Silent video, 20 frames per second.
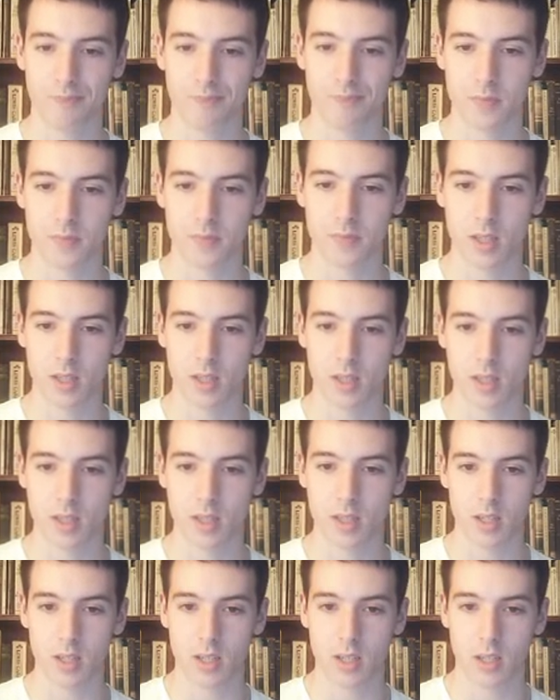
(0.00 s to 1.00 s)

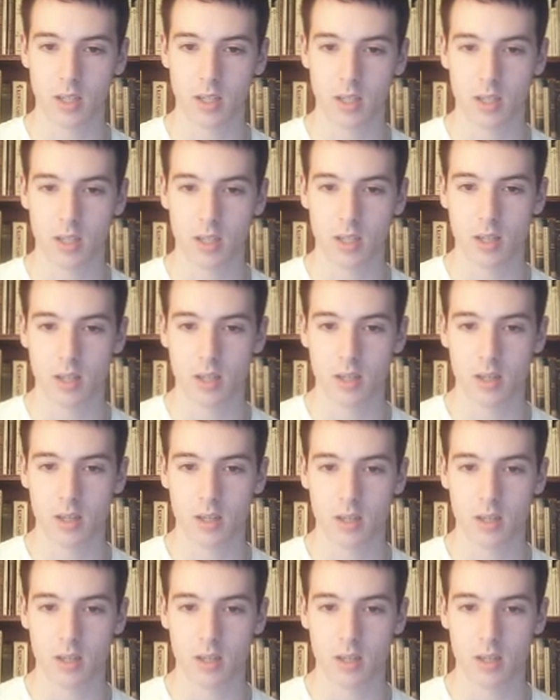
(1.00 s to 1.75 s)
(silence)